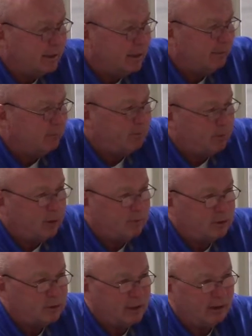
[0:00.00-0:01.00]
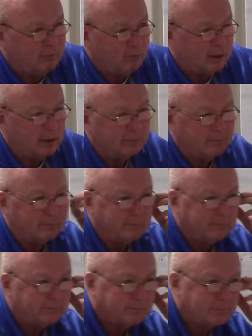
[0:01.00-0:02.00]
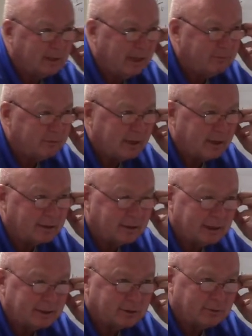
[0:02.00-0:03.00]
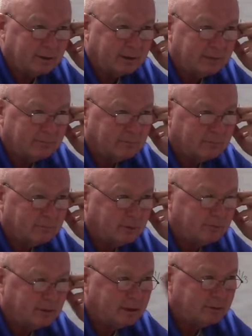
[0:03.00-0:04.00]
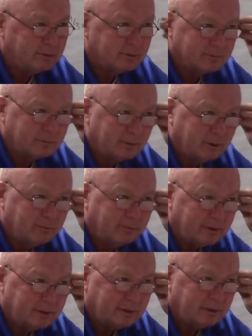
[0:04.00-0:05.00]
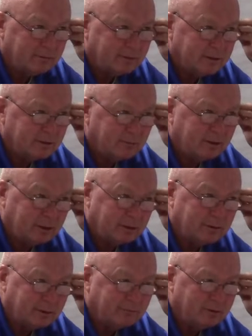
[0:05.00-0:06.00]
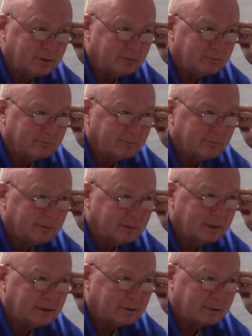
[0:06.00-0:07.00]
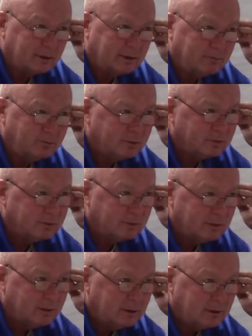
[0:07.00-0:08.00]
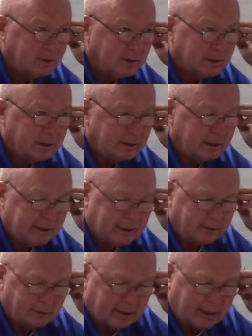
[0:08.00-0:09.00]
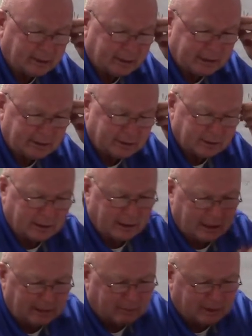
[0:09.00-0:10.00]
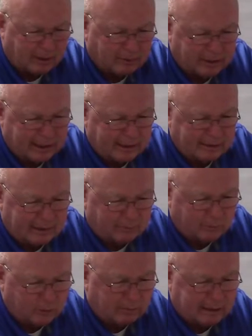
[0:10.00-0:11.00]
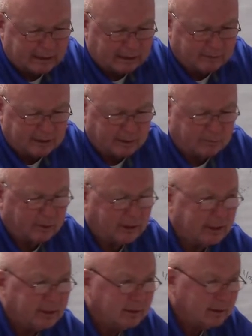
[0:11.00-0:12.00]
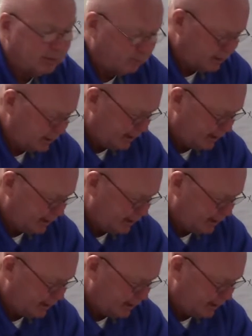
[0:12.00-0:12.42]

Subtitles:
in every apartment you have what? You have a dryer connection, right? Pretty much. Hopefully you do, unless you really live in the slums. Okay, you got a dryer connection, and because of that, that rule may come into play when you